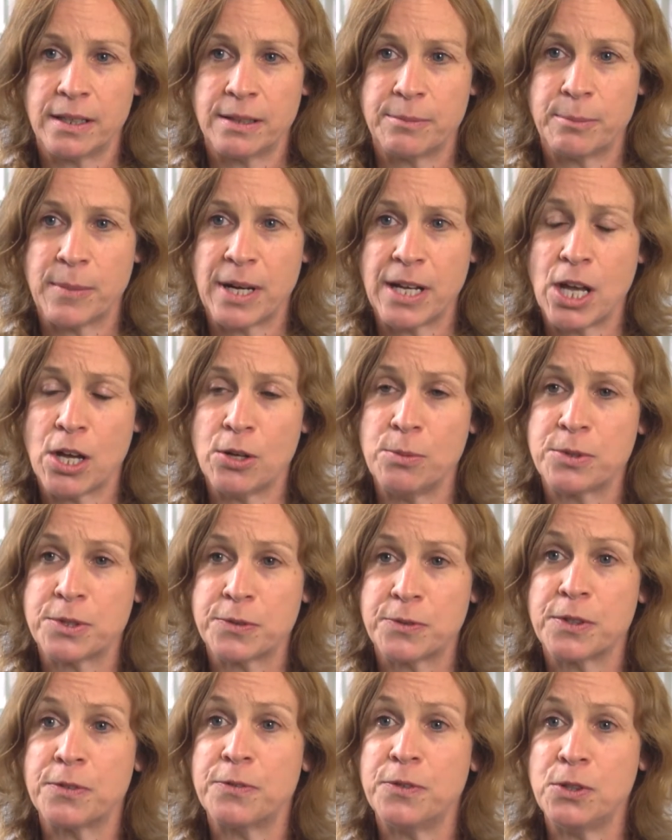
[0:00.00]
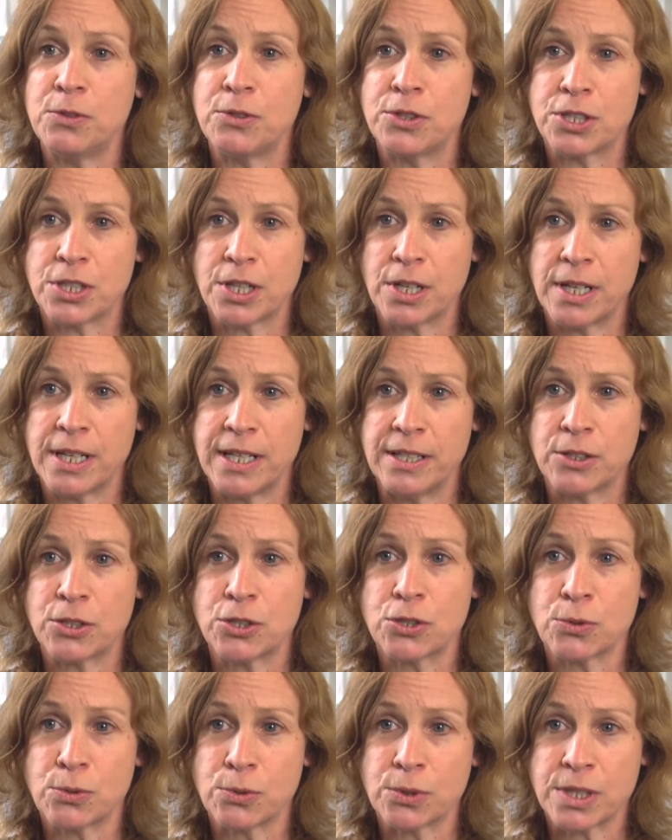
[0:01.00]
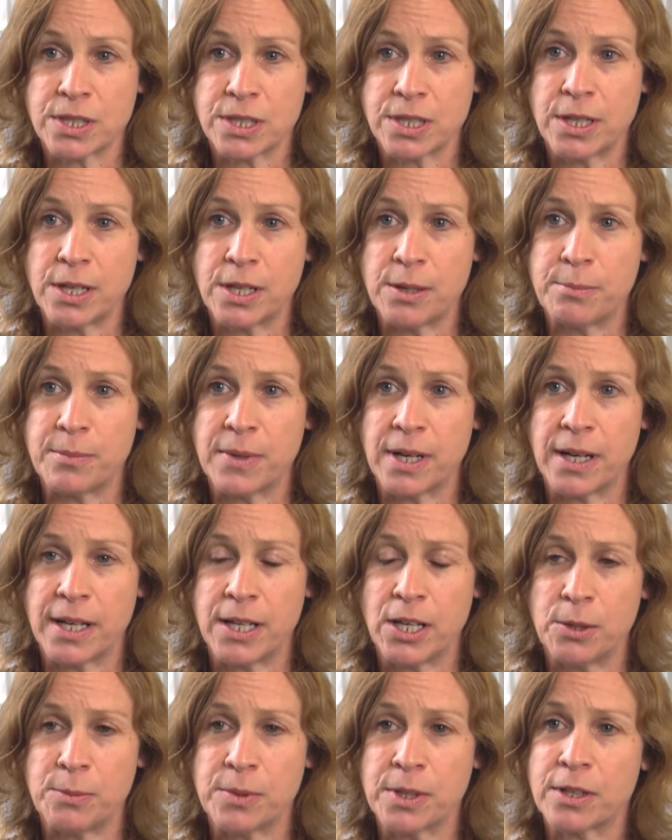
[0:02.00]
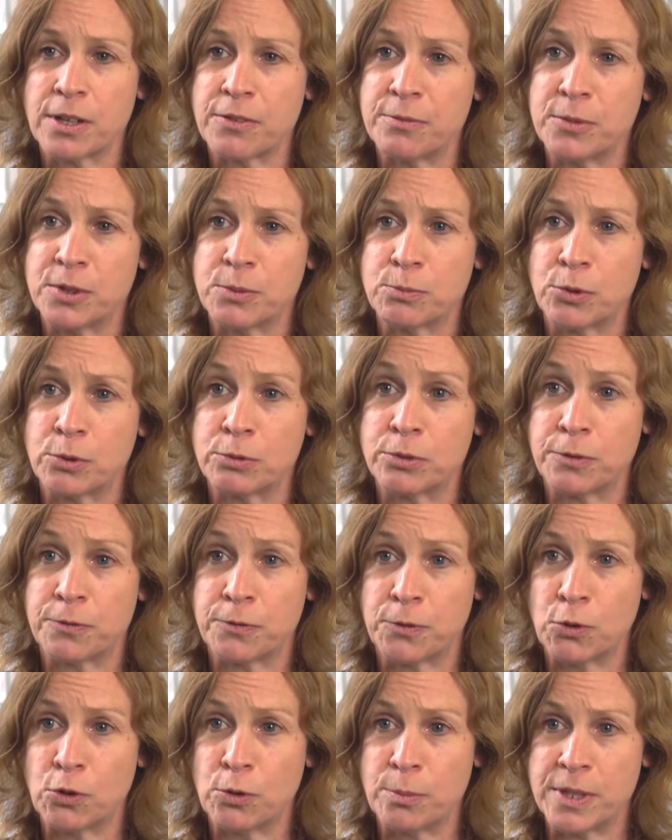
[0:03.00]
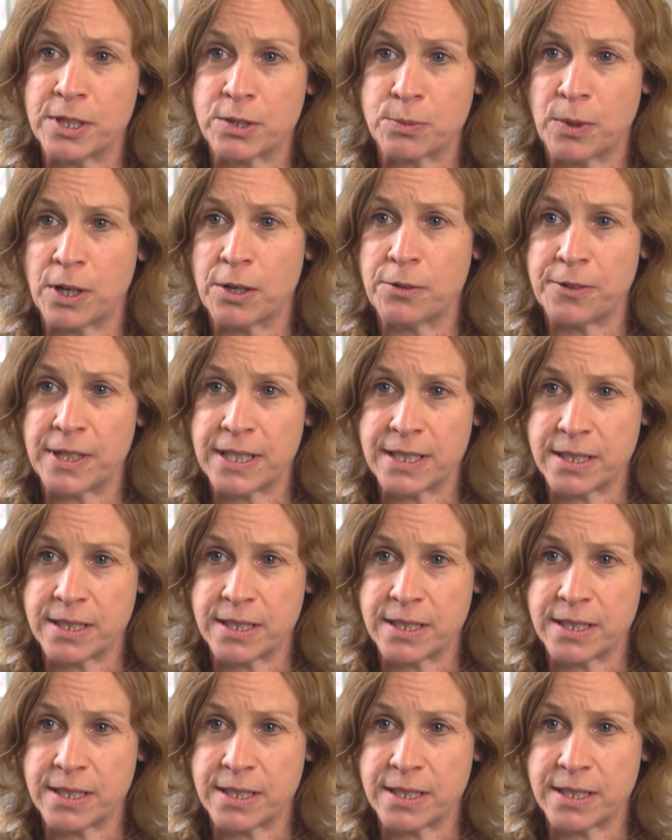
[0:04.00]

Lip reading: My hopes for the future, in the short term, I hope the government will reform its welfare